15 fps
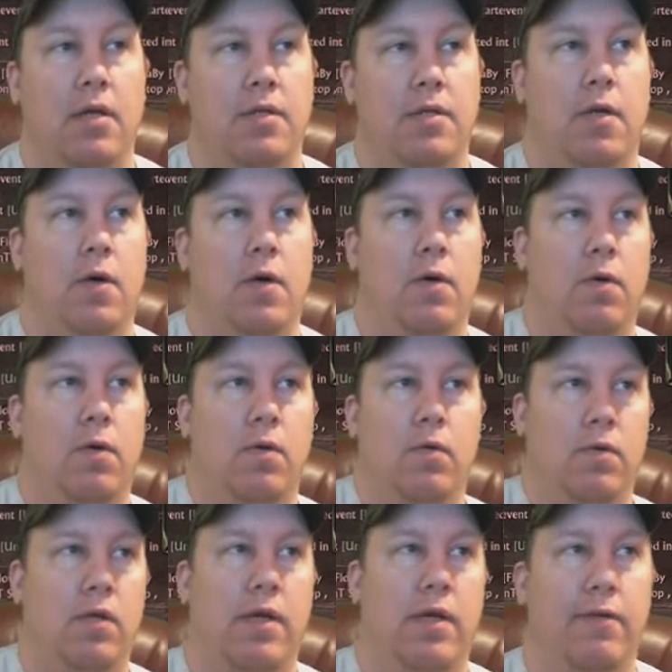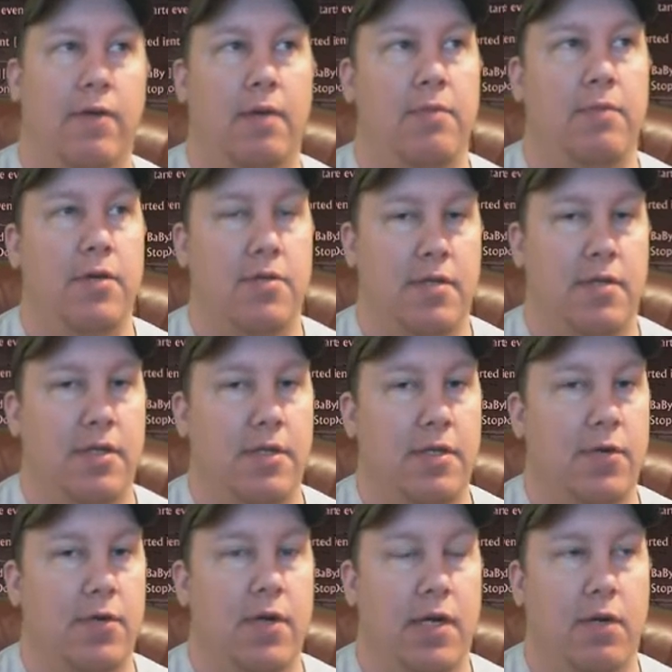So if I'm using a
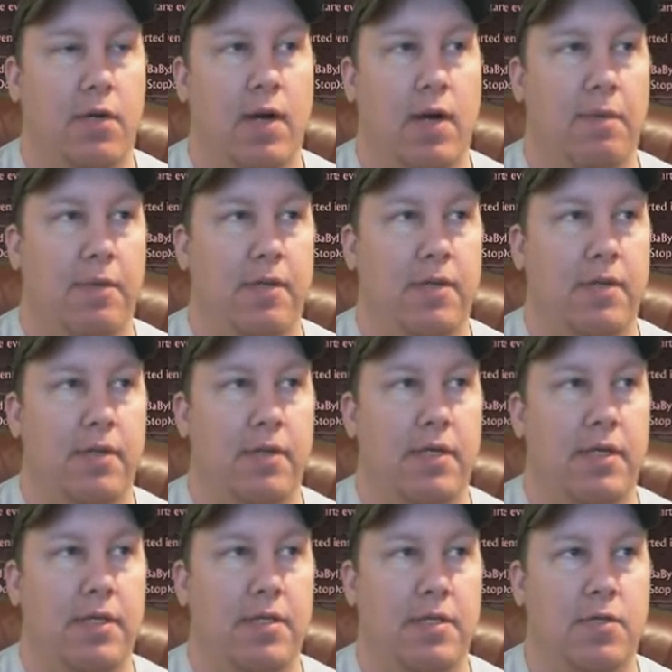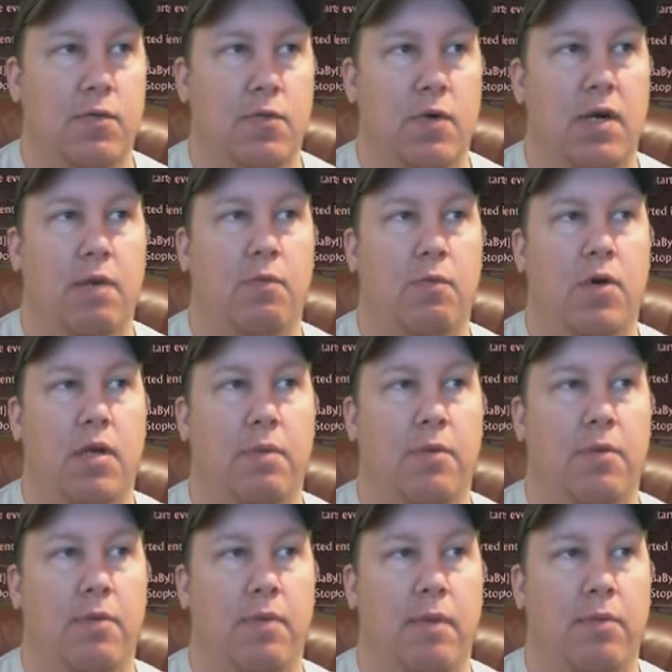two-handed weapon, this is where I'm wanting to
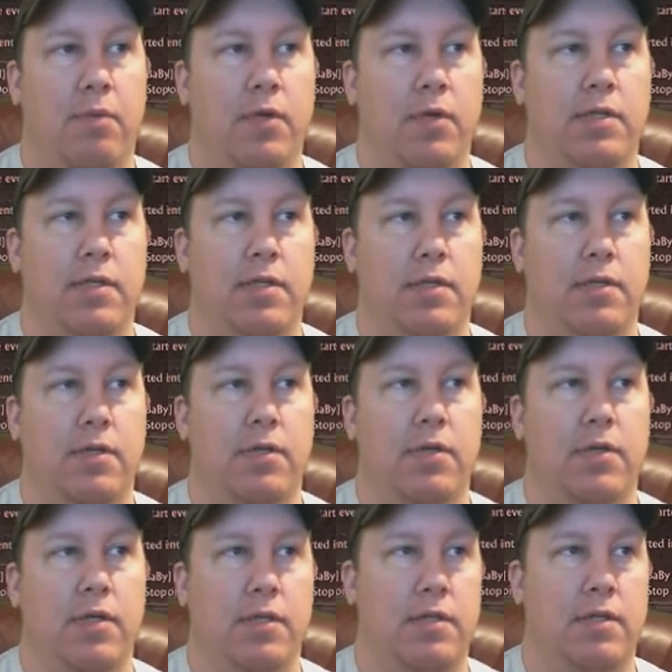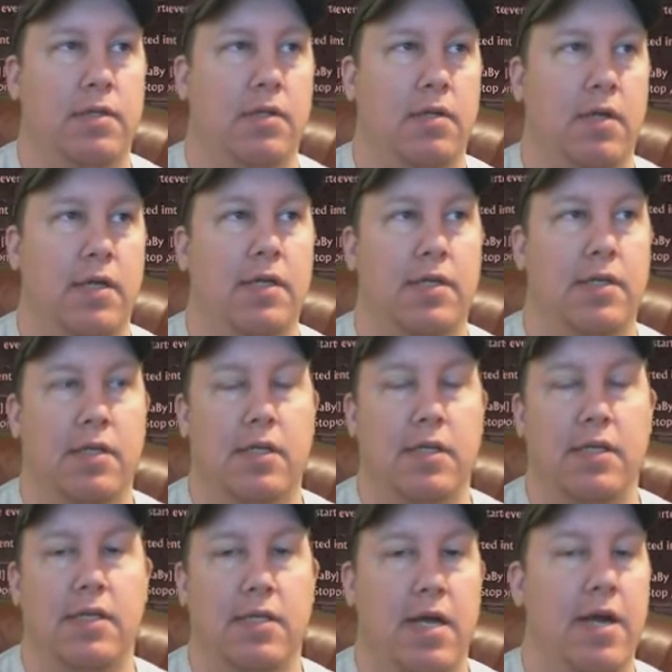put my points into is into
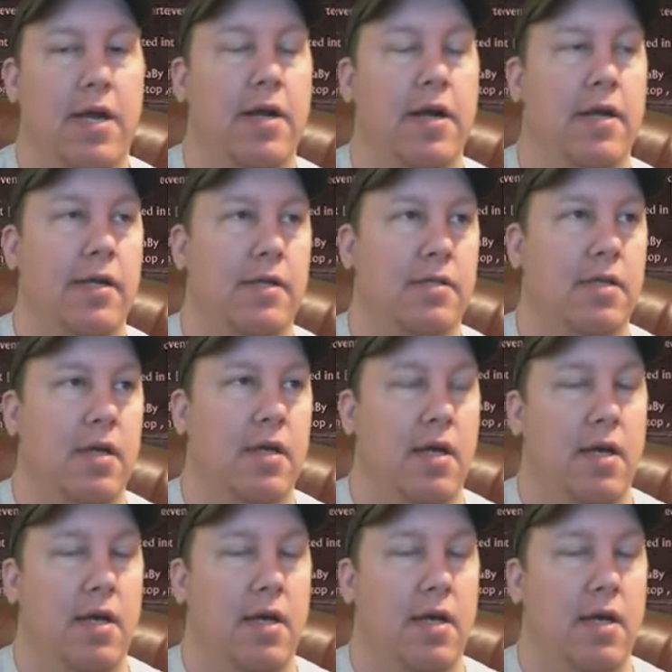these areas.